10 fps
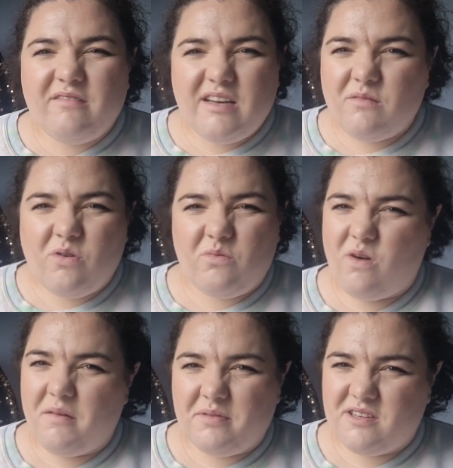I really want
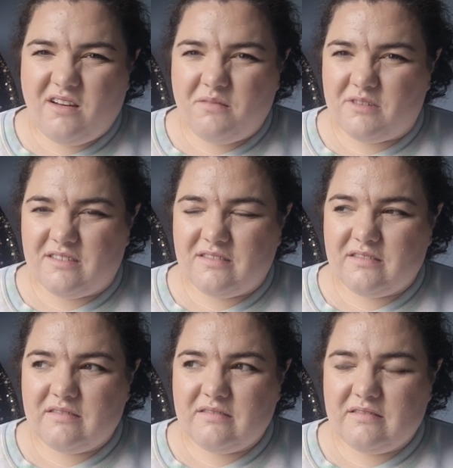white
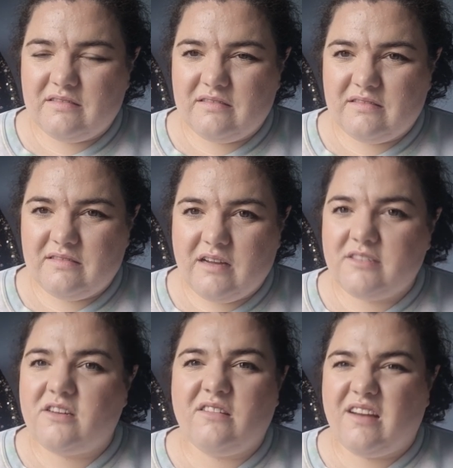pyjamas? I
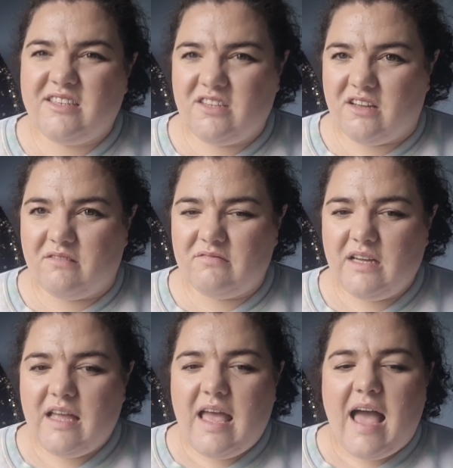don't know that I do.
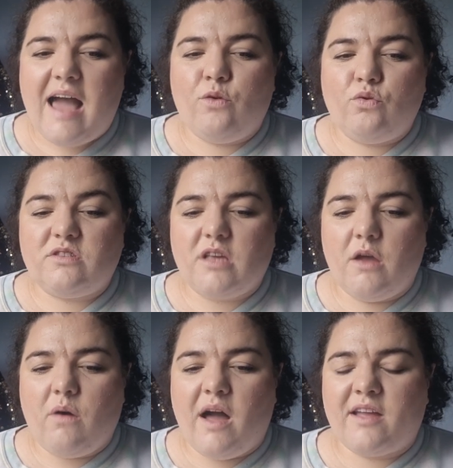And
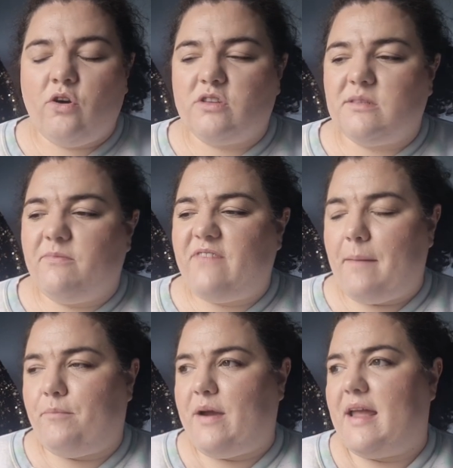also, I got some
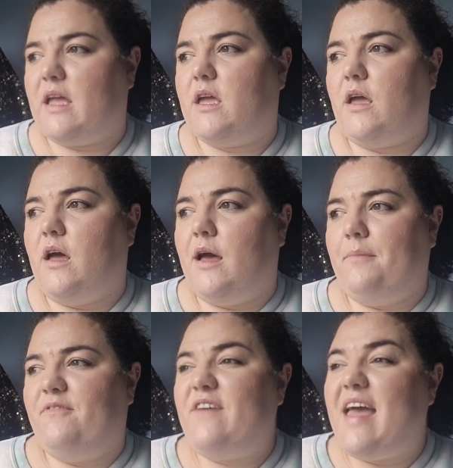fabric
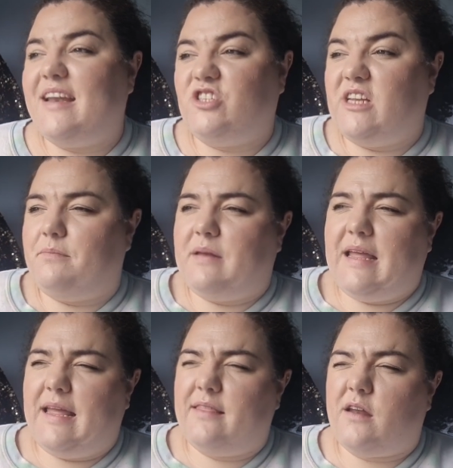fairly
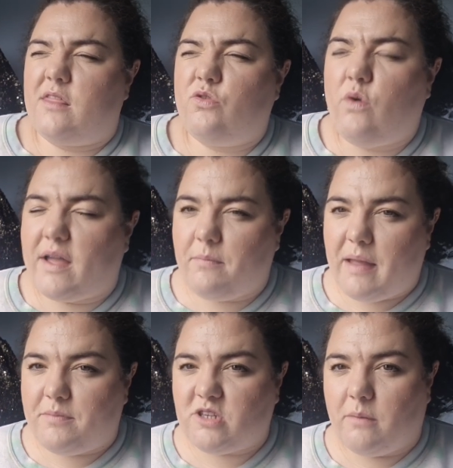cheaply that I thought I could
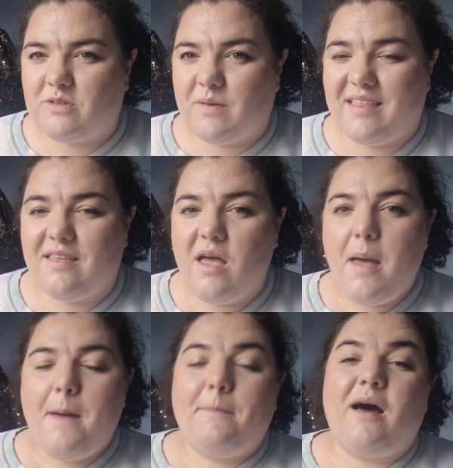make pyjamas with.
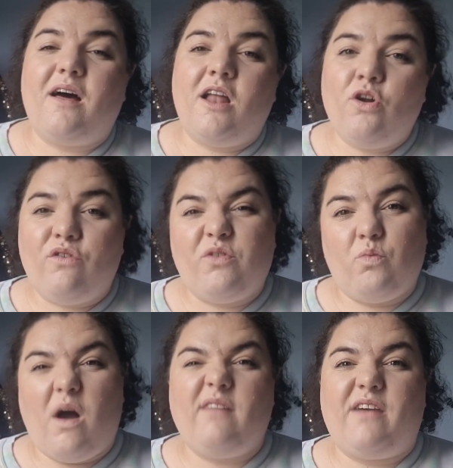But a lot of the
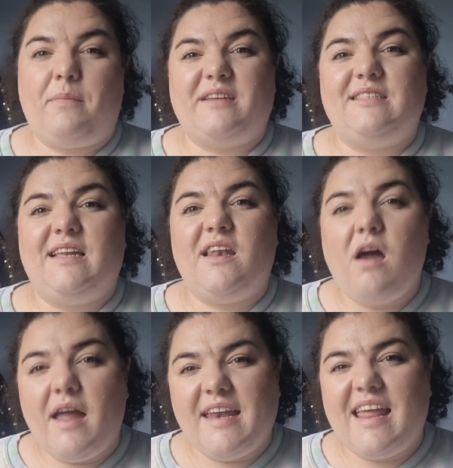white fabrics need
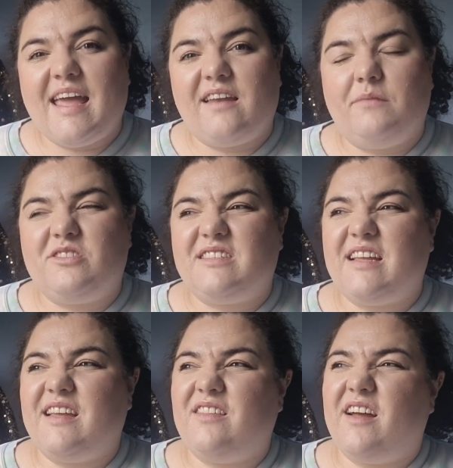lining, and I'm just
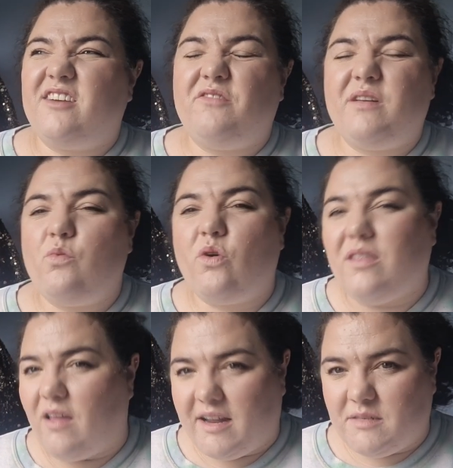thinking, like, I don't really
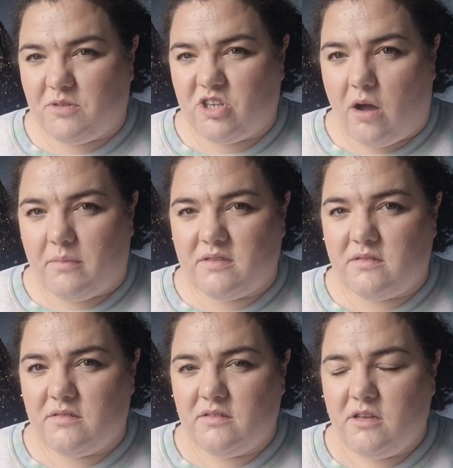want lined pyjamas.